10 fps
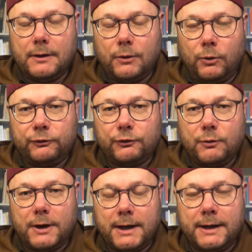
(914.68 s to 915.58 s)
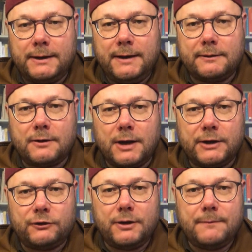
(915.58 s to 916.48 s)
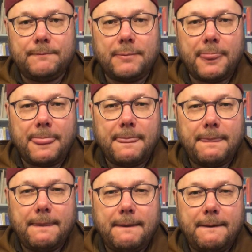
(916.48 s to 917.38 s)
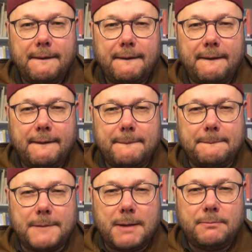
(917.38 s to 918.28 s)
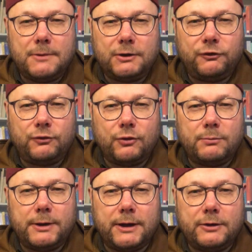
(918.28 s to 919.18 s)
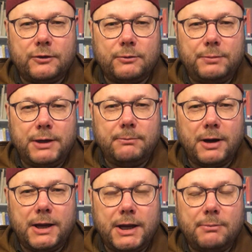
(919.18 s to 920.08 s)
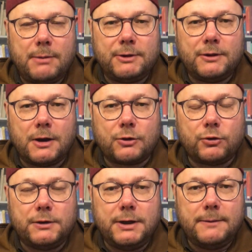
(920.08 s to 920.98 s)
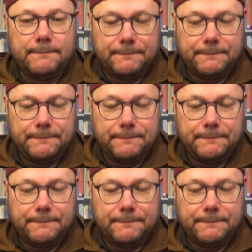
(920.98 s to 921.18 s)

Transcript: also a hadith collection. I'm not sure, but it could be by Imam ad-Daraqutni,